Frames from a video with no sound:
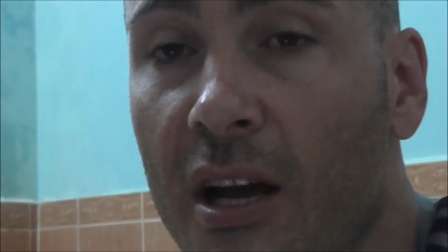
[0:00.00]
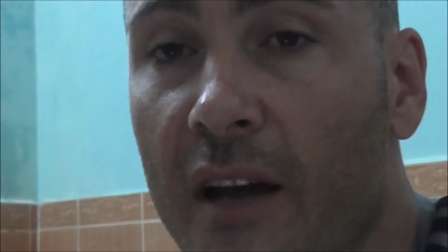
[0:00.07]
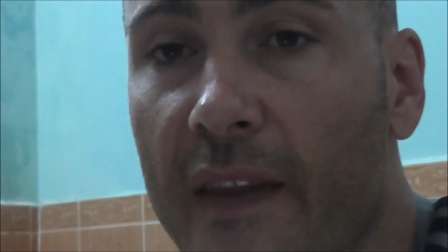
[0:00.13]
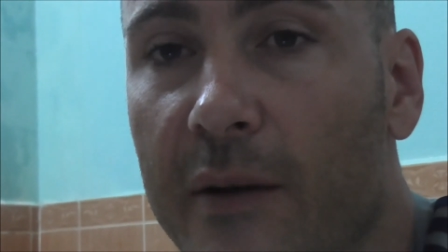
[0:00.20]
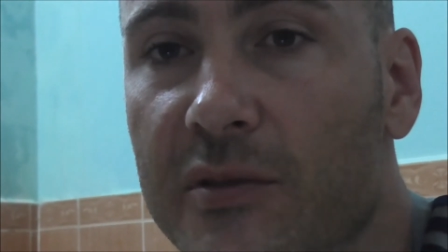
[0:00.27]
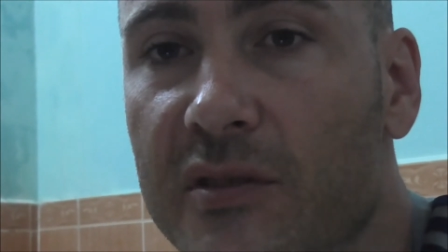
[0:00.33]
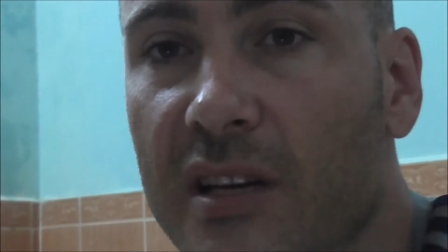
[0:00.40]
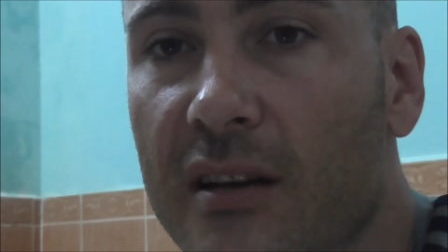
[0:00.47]
and
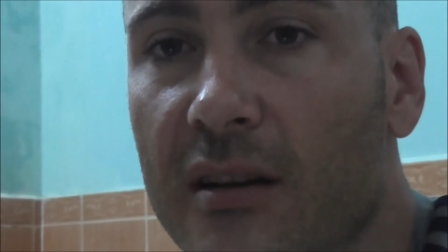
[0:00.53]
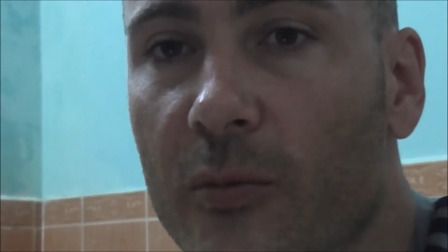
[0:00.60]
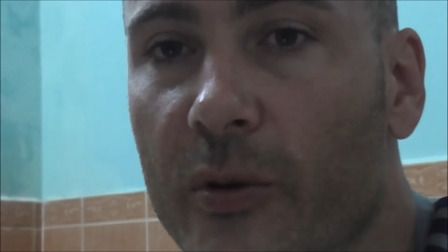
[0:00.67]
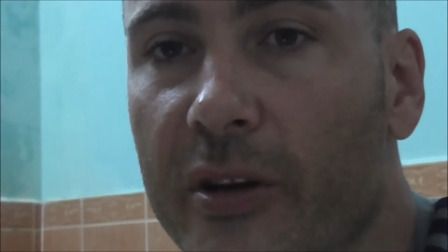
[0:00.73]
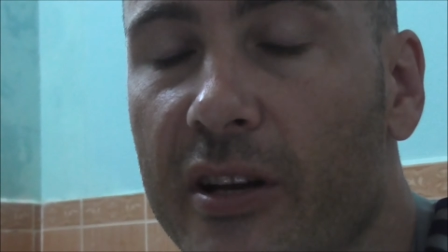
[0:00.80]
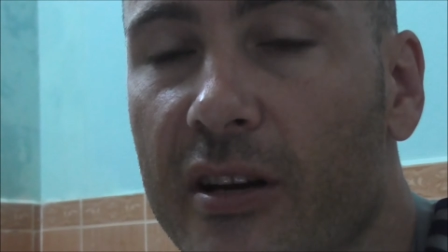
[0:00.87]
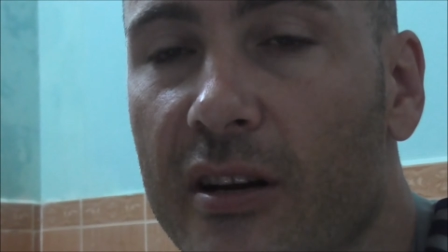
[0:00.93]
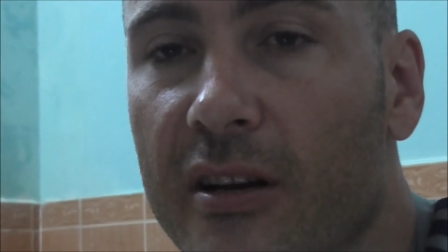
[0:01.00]
that was how to
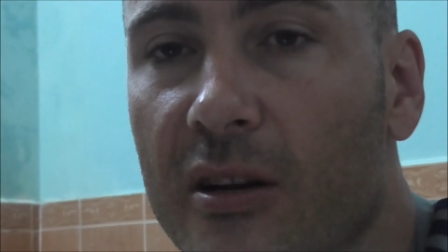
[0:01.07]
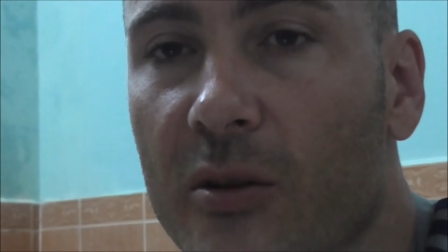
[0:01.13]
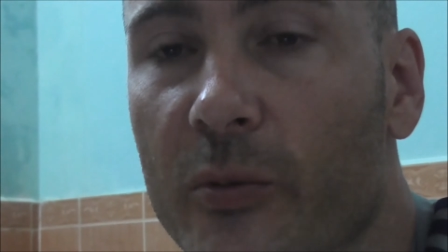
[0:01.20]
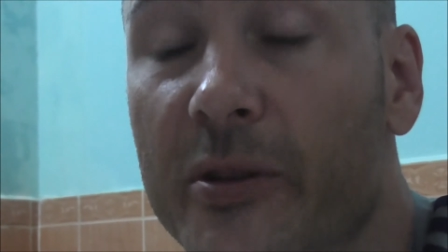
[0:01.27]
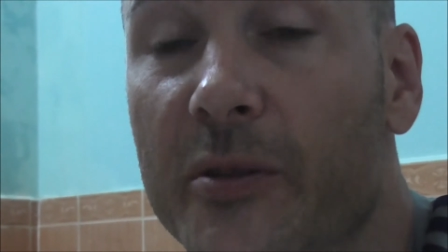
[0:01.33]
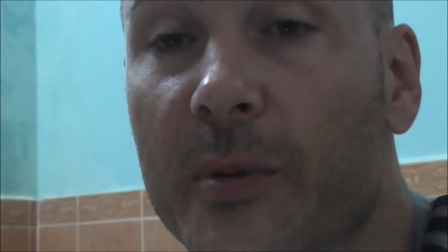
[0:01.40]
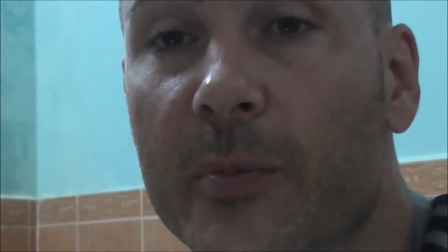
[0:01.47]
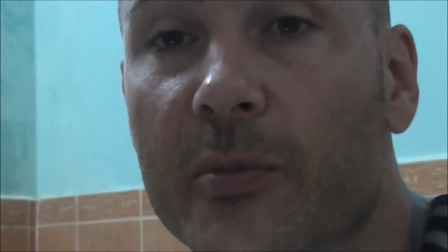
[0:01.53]

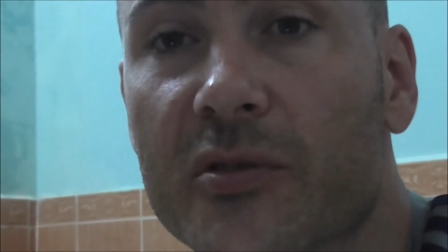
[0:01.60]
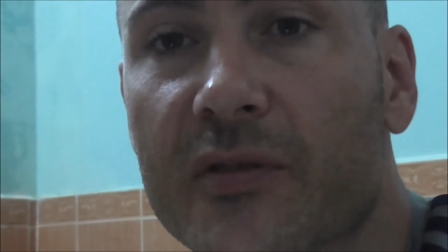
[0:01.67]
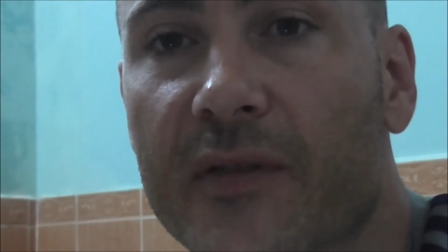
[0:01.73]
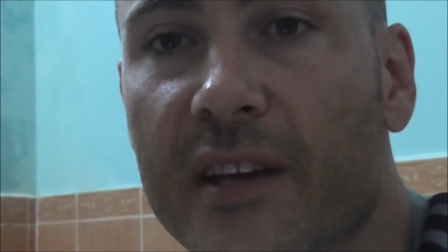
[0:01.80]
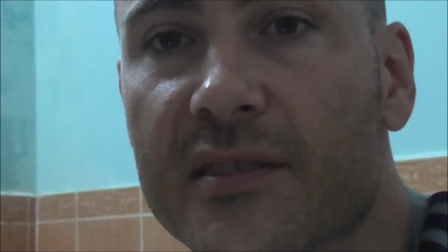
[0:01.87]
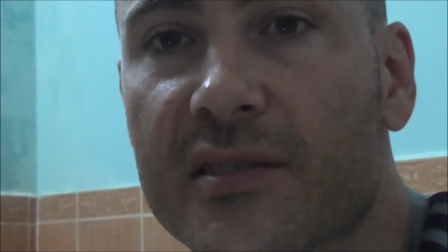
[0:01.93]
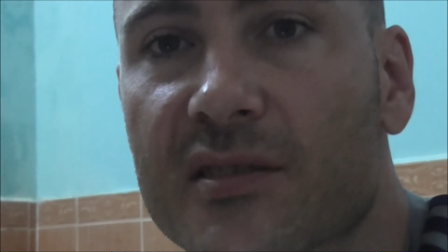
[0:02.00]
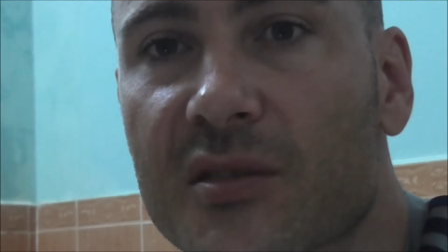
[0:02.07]
read people's
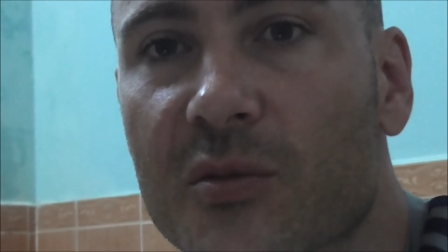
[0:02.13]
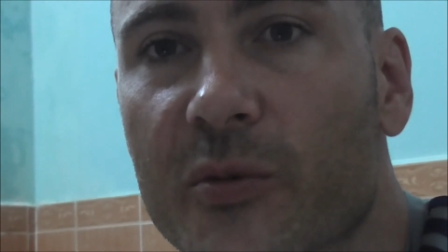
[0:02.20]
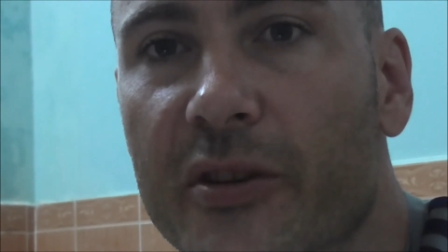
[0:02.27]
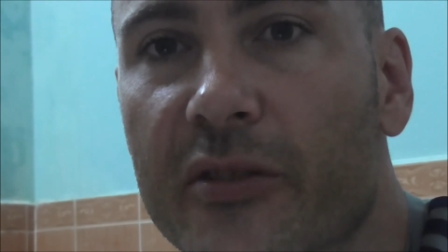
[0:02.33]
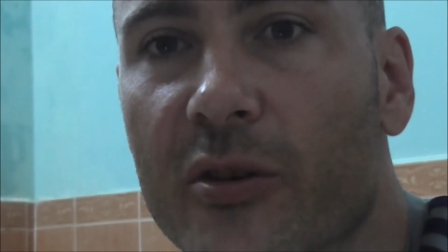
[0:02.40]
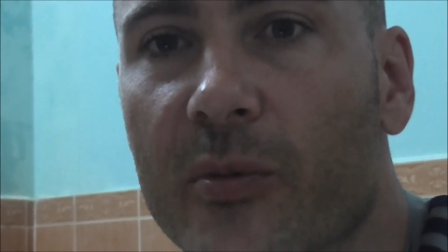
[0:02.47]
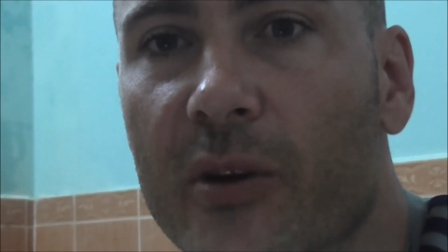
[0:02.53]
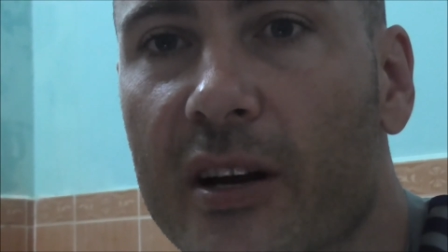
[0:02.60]
faces and
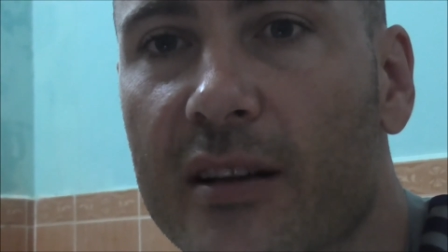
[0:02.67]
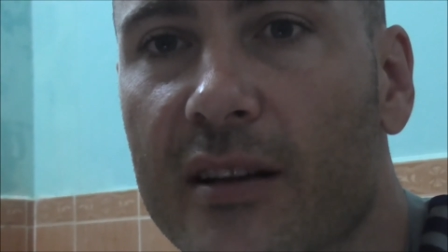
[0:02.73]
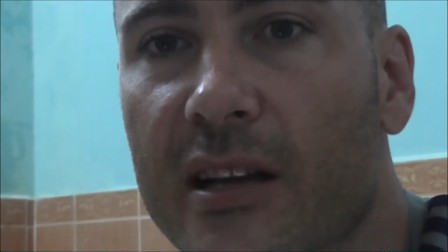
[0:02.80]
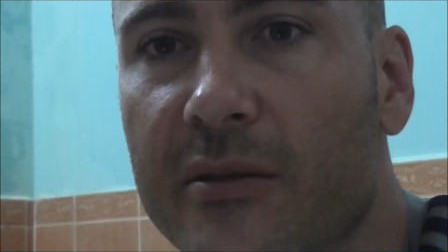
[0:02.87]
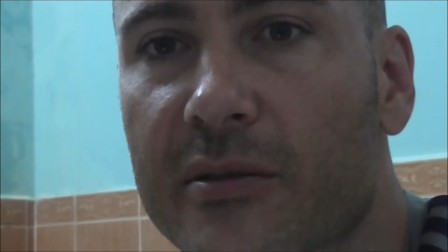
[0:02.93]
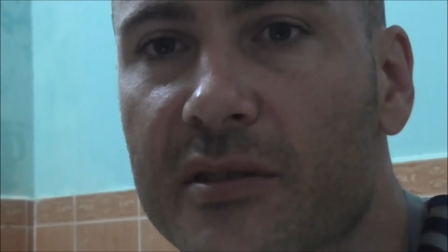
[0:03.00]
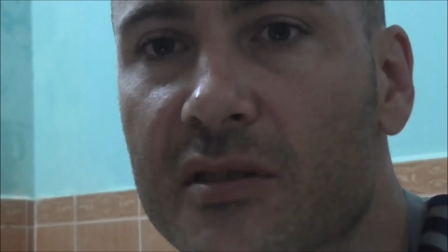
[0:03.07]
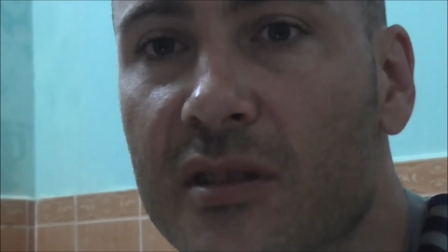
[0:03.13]
read their body
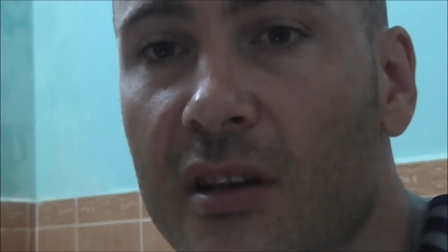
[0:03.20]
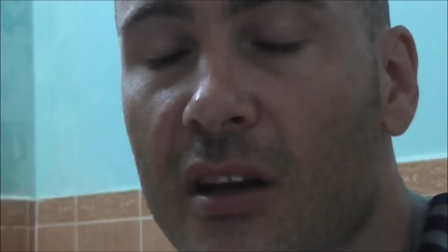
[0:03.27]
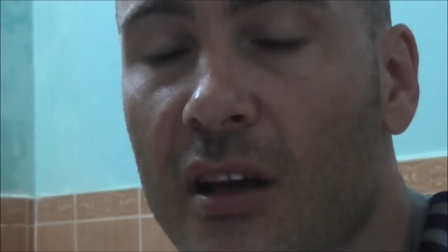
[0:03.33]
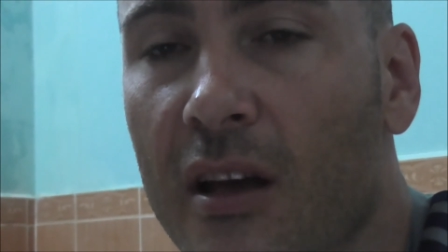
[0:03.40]
language.